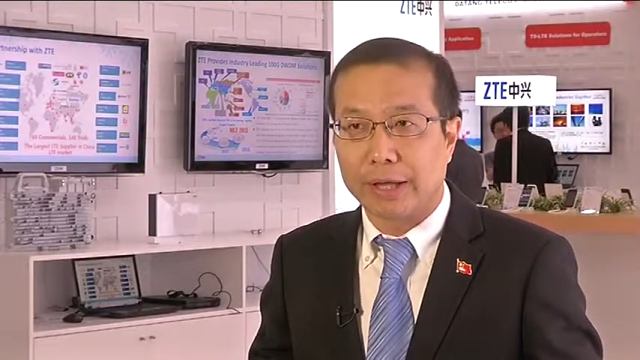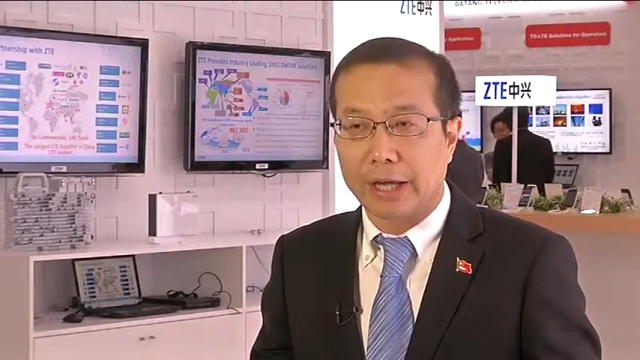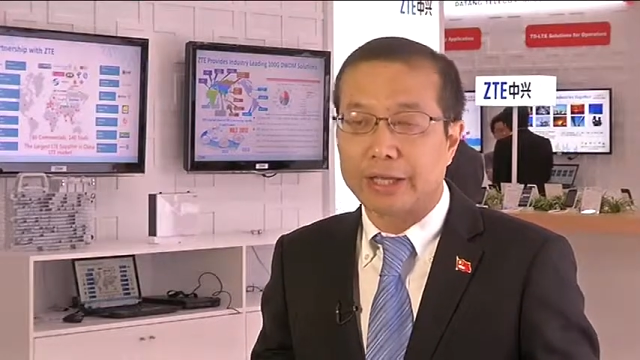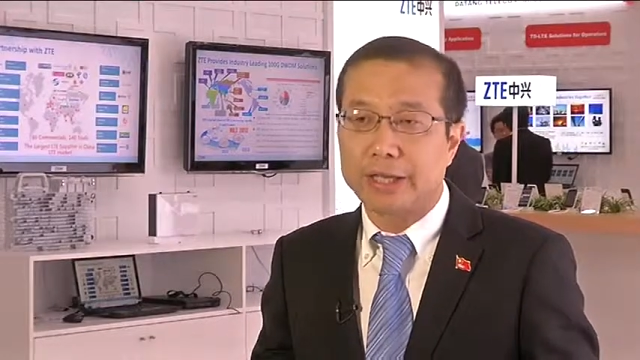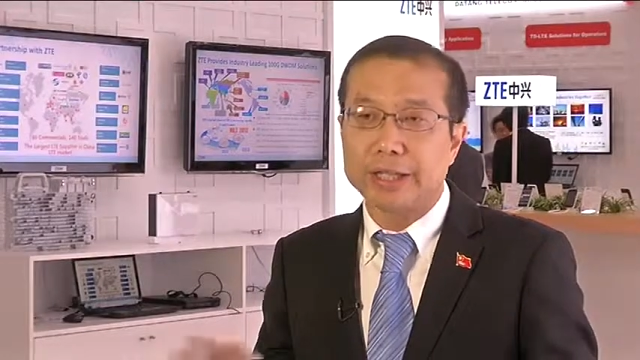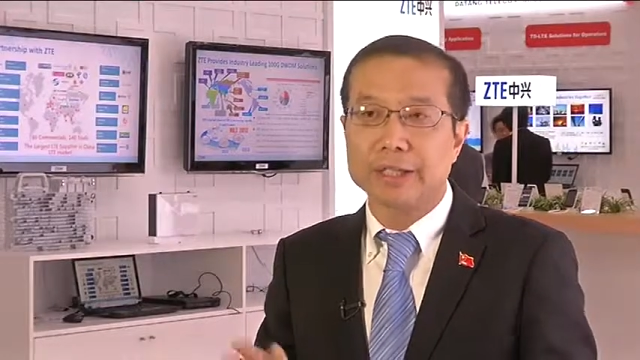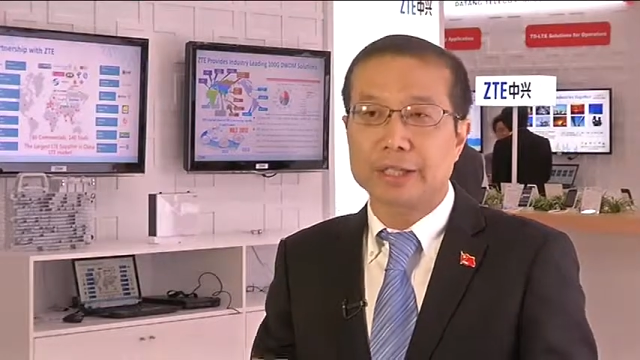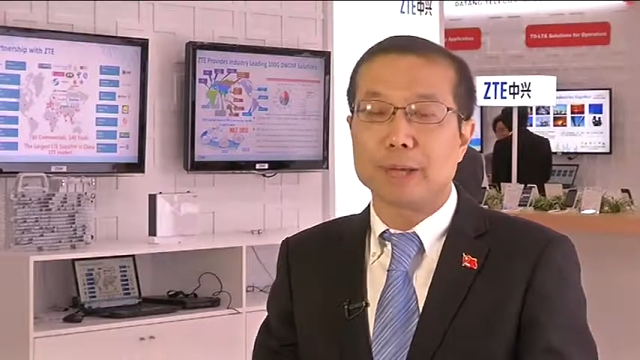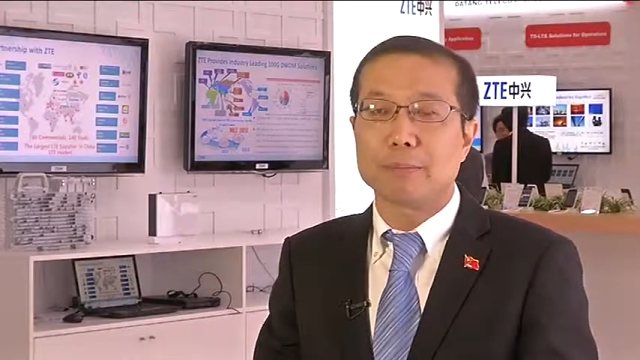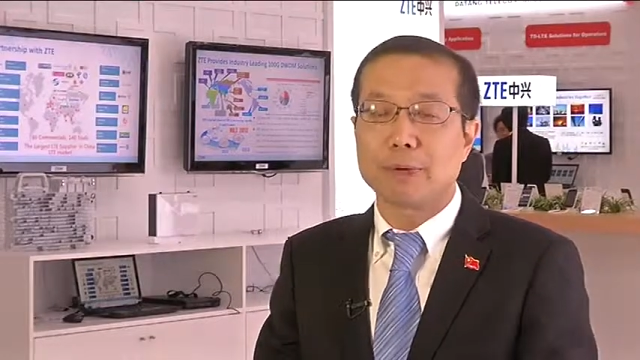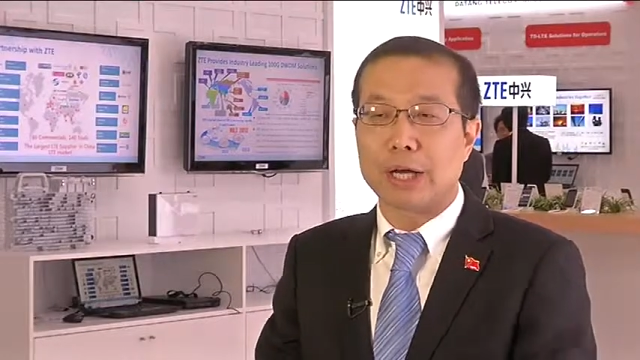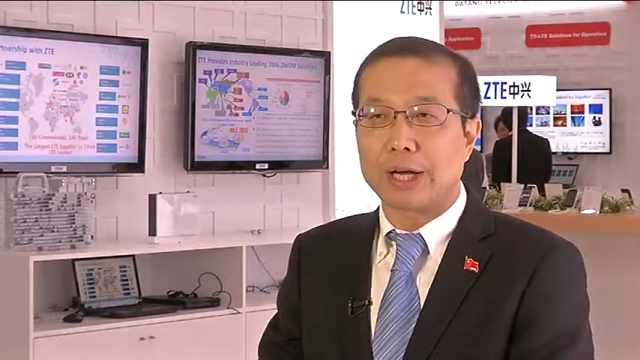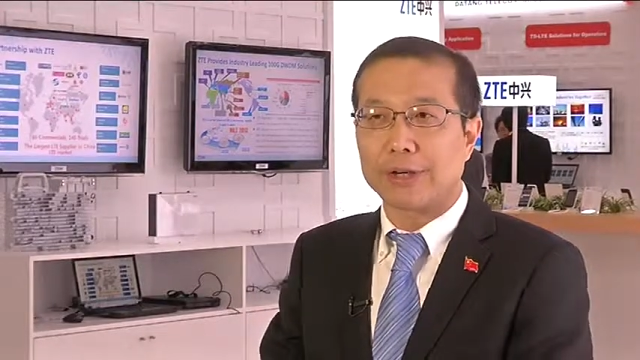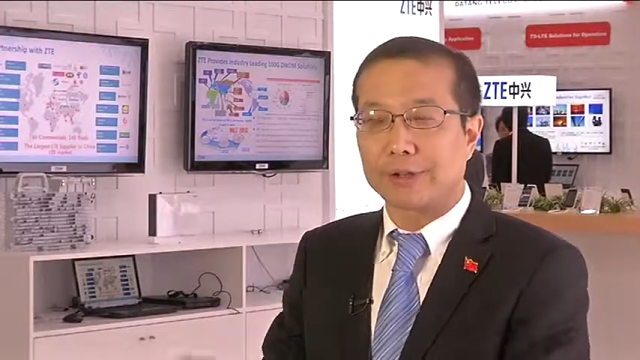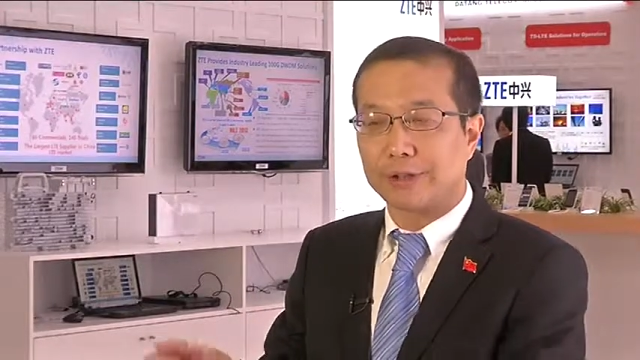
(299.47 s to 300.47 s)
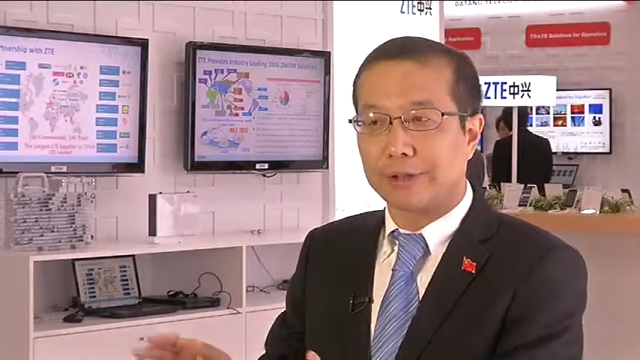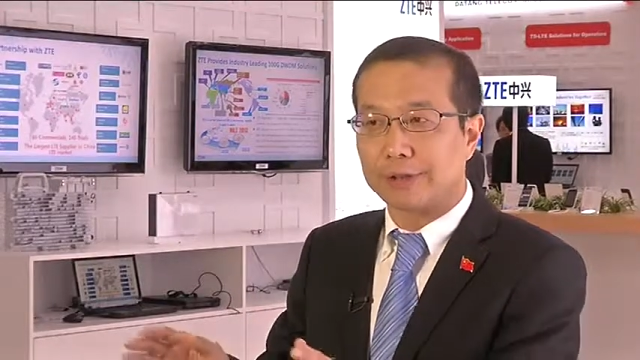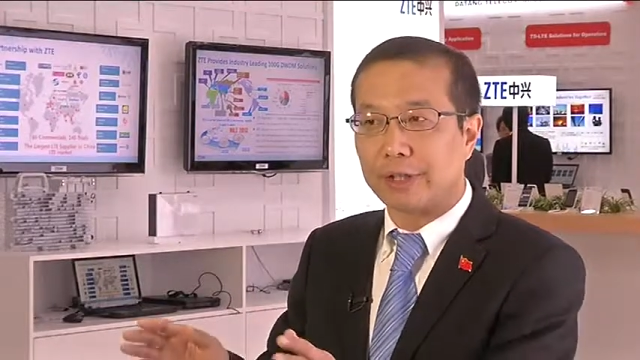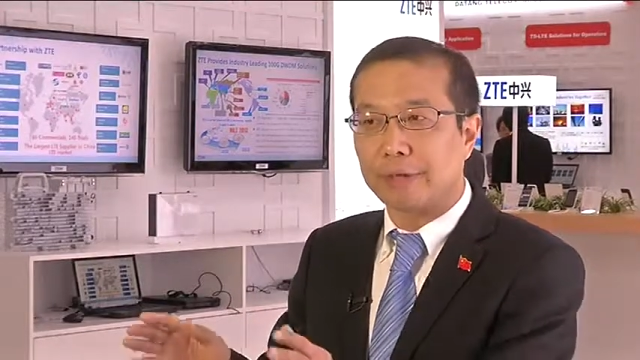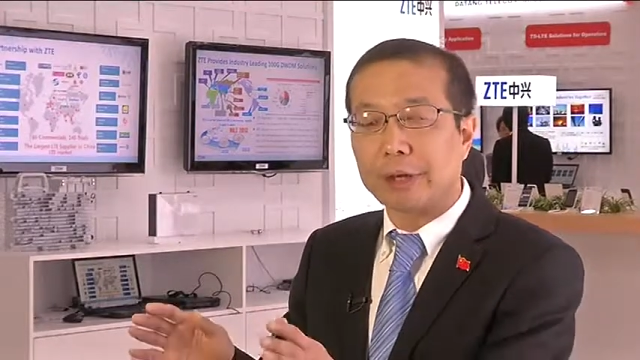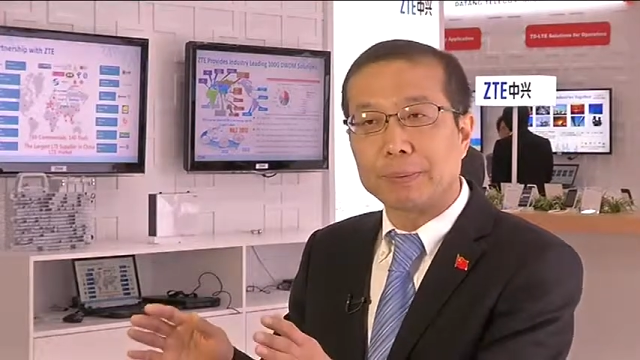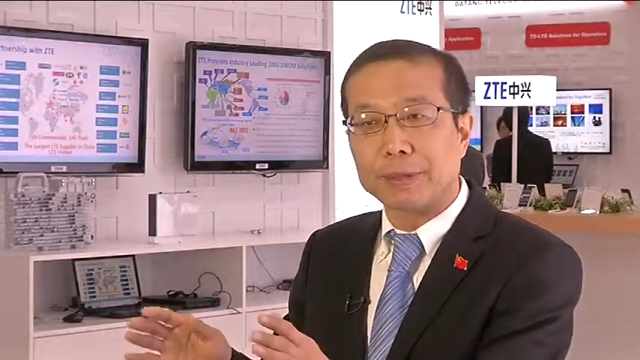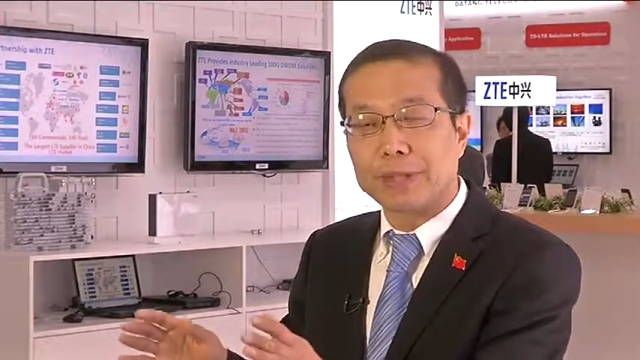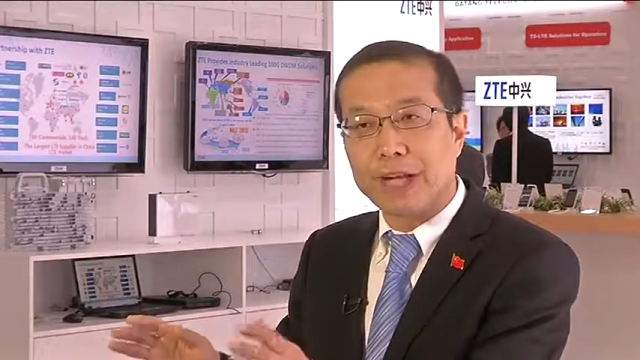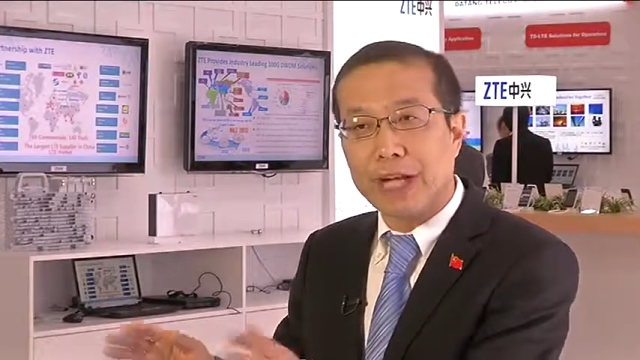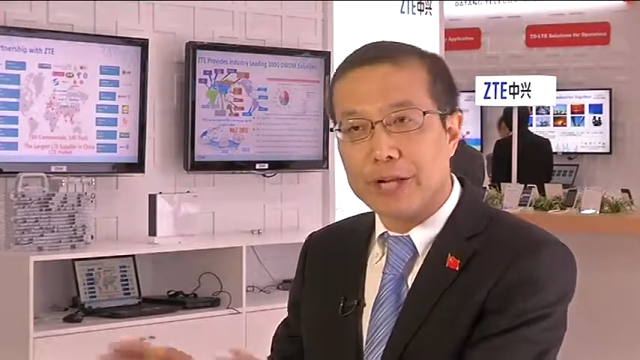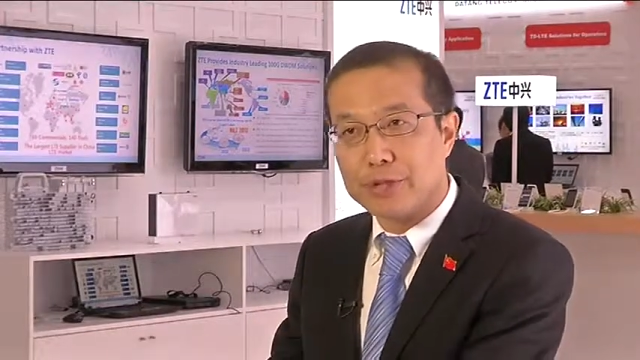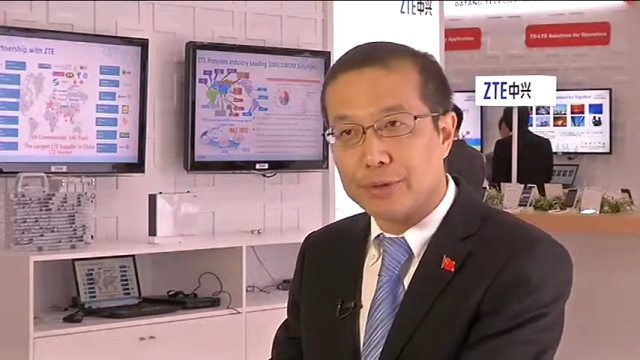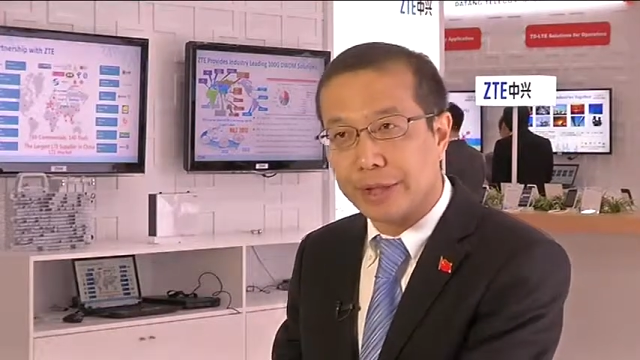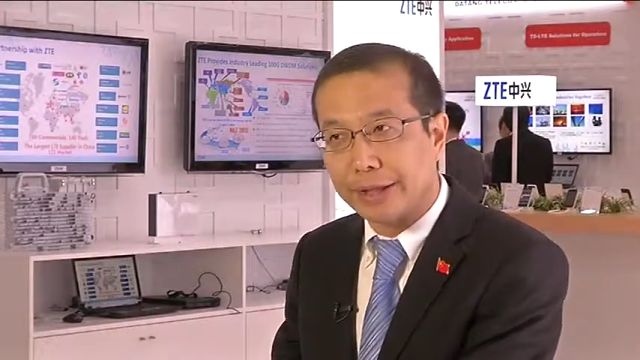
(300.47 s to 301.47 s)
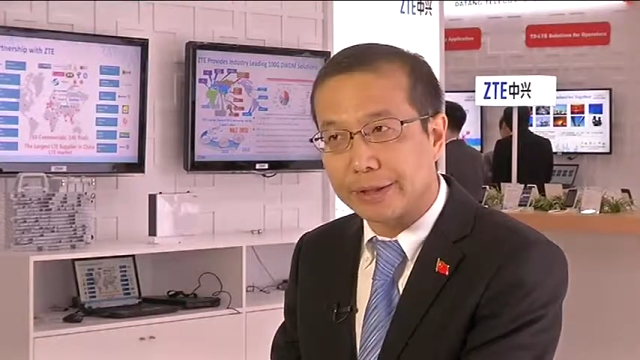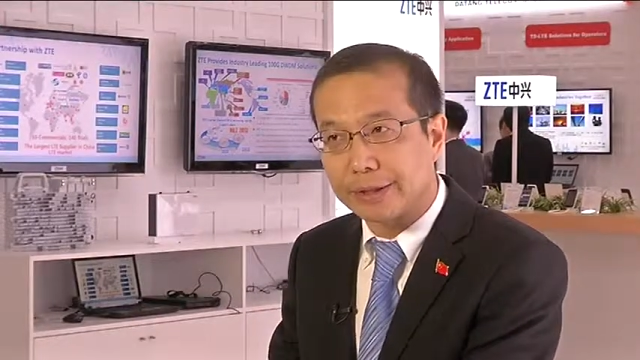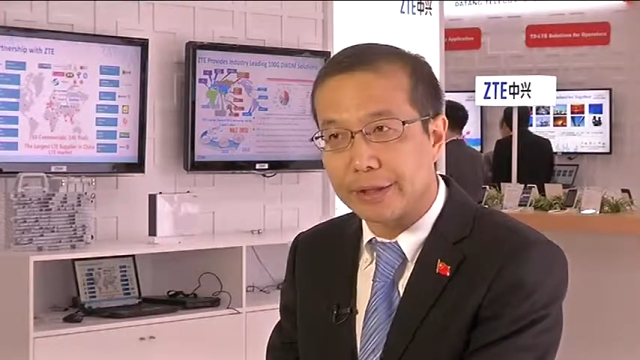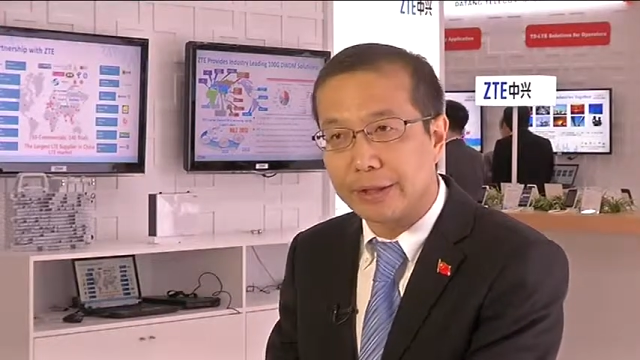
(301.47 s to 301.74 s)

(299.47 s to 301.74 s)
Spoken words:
And in some other developing countries,